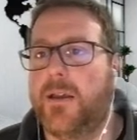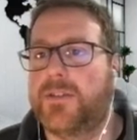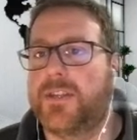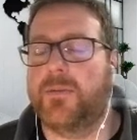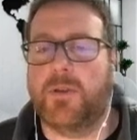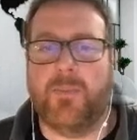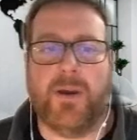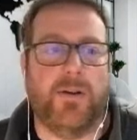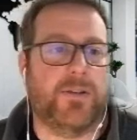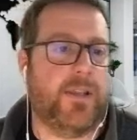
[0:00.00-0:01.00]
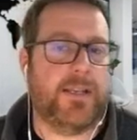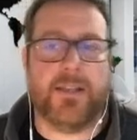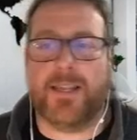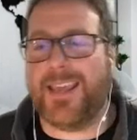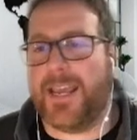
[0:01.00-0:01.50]
system components,
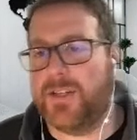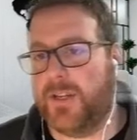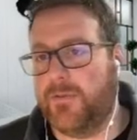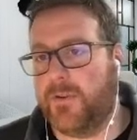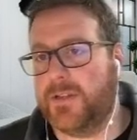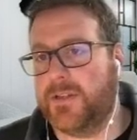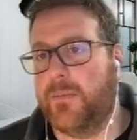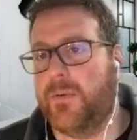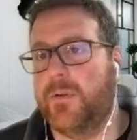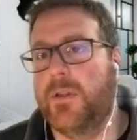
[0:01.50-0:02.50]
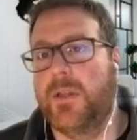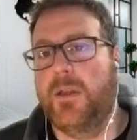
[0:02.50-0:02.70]
things like caching, for example,